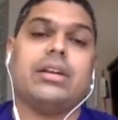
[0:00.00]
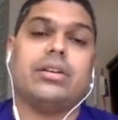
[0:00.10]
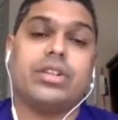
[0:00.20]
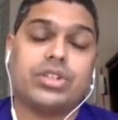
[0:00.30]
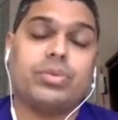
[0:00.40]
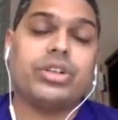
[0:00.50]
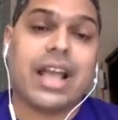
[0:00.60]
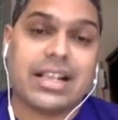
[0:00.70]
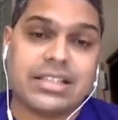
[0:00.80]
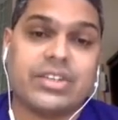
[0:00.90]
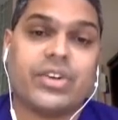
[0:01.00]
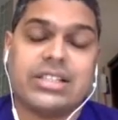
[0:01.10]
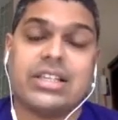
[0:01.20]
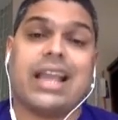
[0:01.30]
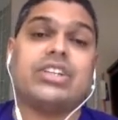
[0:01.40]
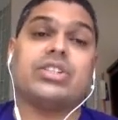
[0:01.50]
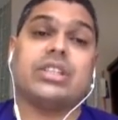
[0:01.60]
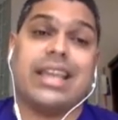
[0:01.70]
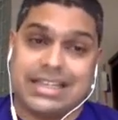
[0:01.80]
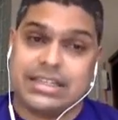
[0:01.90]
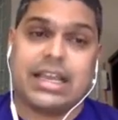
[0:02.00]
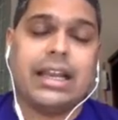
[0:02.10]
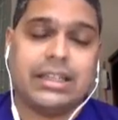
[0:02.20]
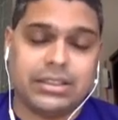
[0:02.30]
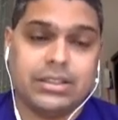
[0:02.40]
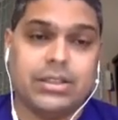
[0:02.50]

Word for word: distributed ACID transactions intact